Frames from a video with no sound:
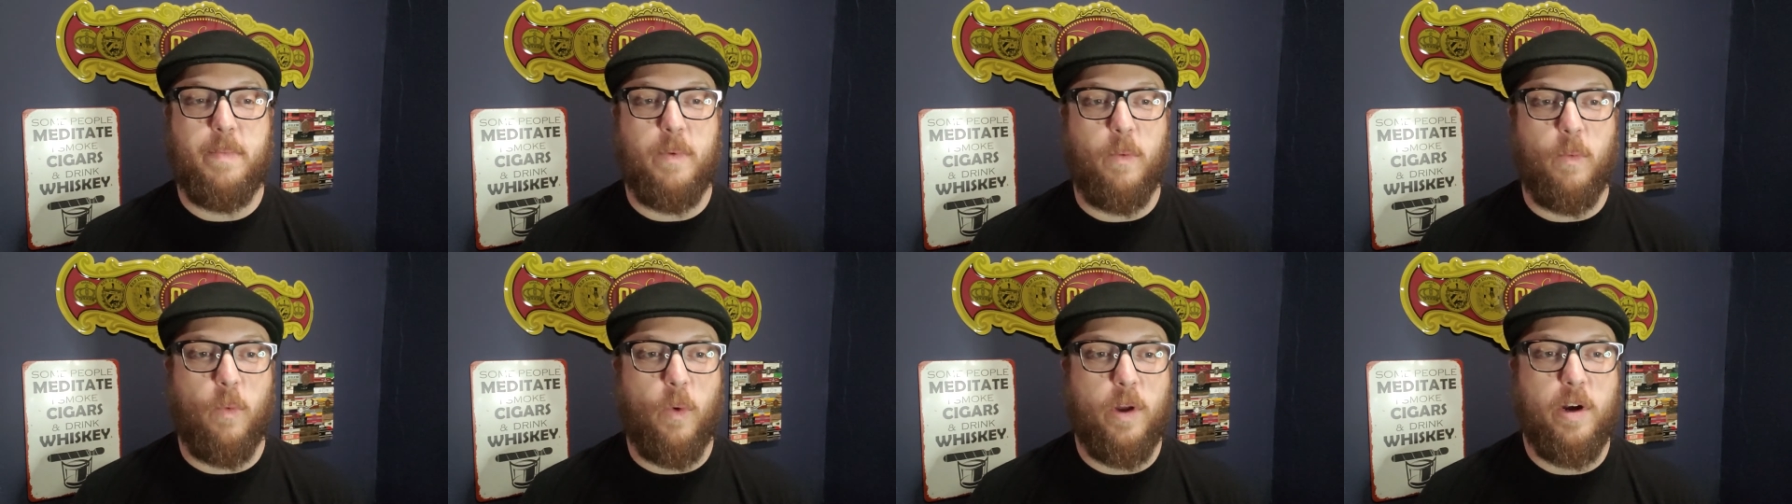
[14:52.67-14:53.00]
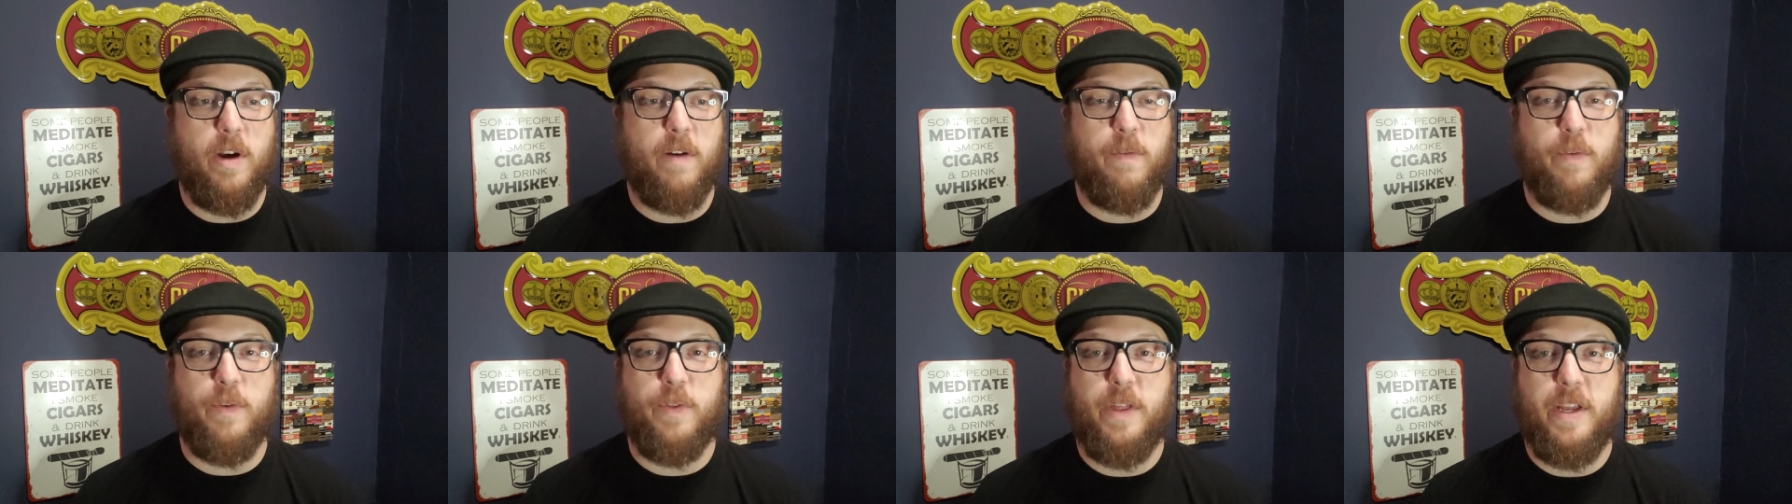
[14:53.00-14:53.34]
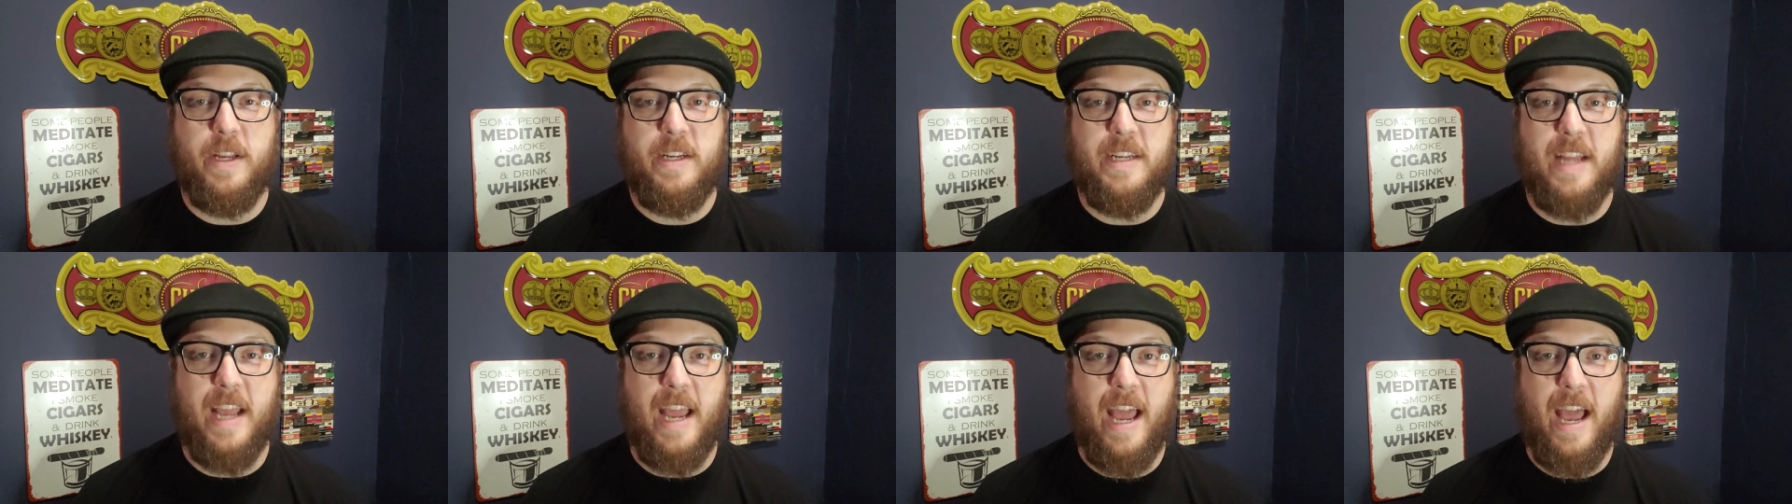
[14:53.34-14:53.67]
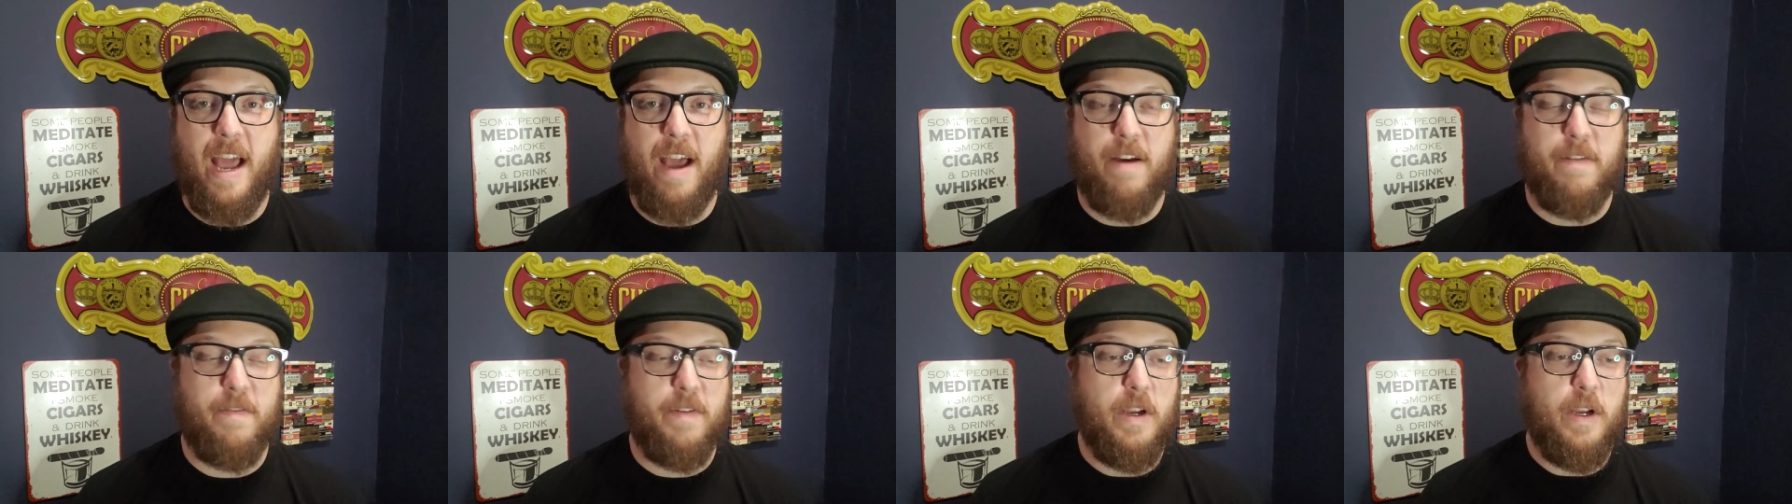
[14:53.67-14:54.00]
wonderful thing to
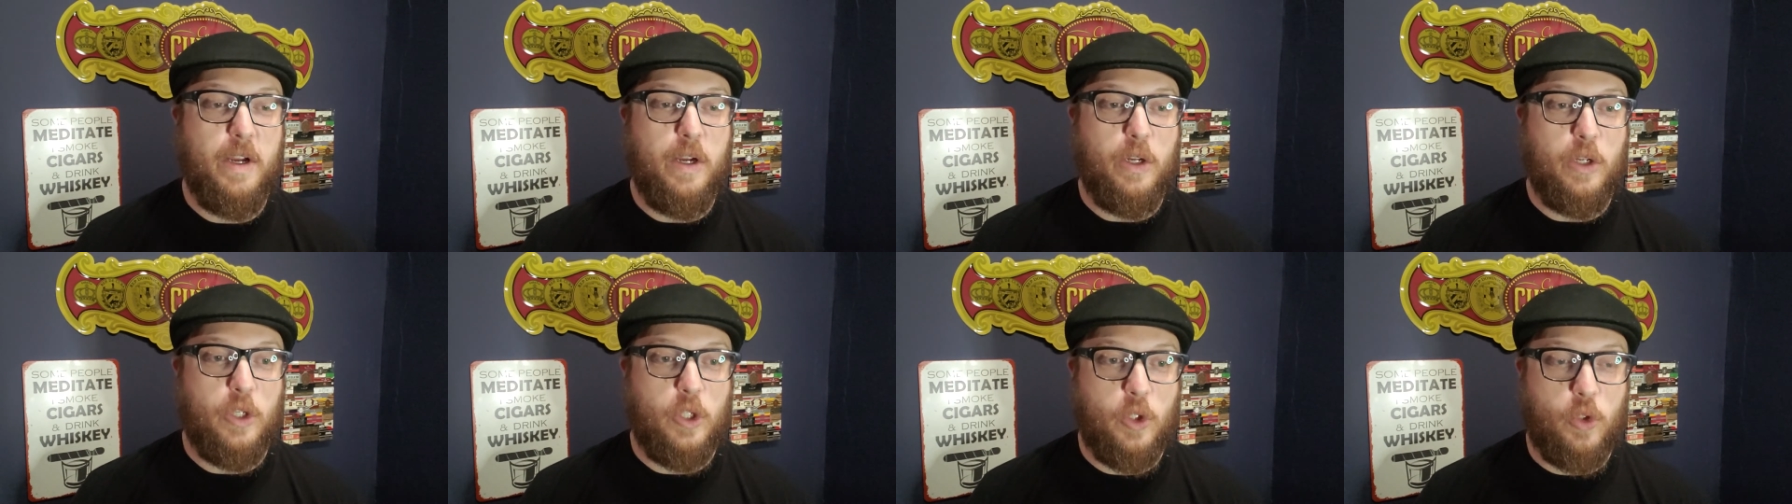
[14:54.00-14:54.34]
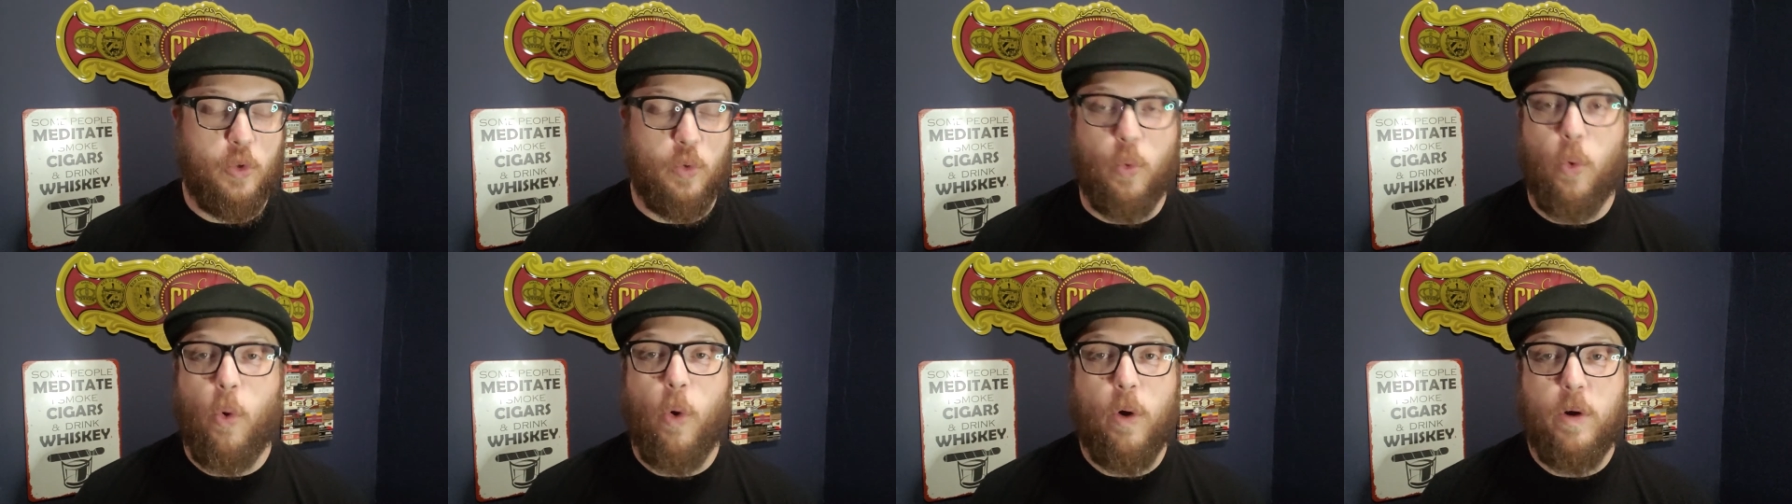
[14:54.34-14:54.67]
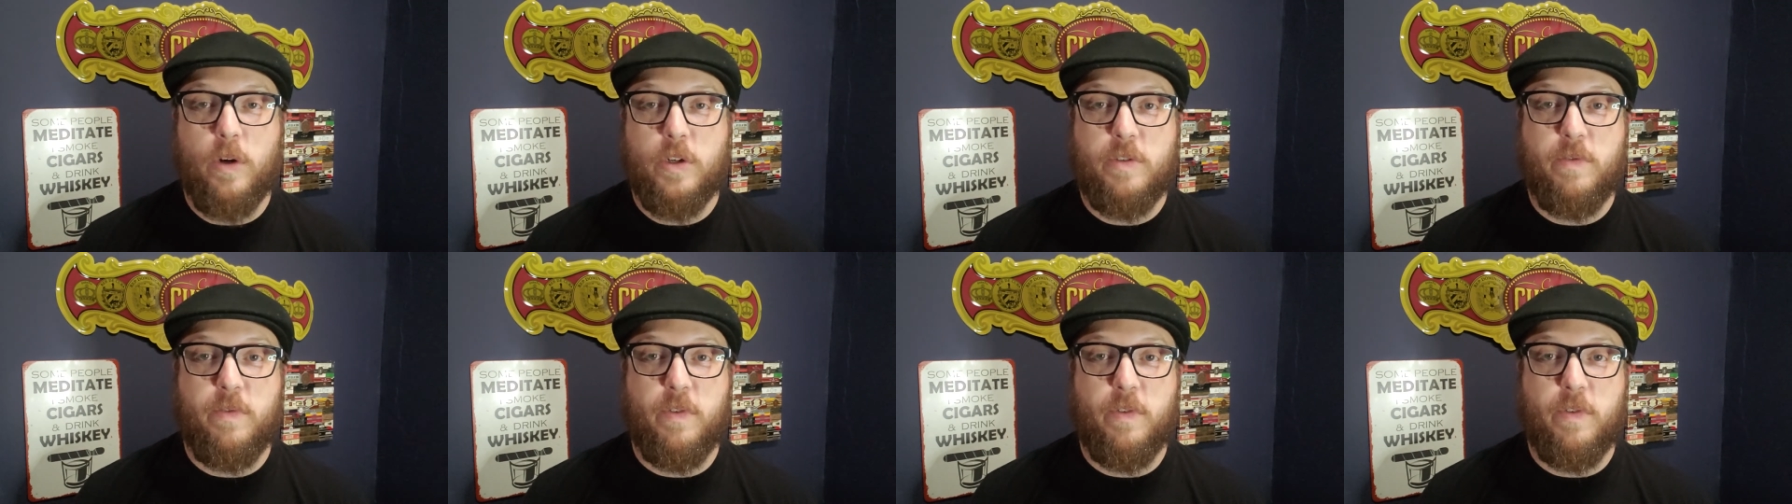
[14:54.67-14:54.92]
have drawers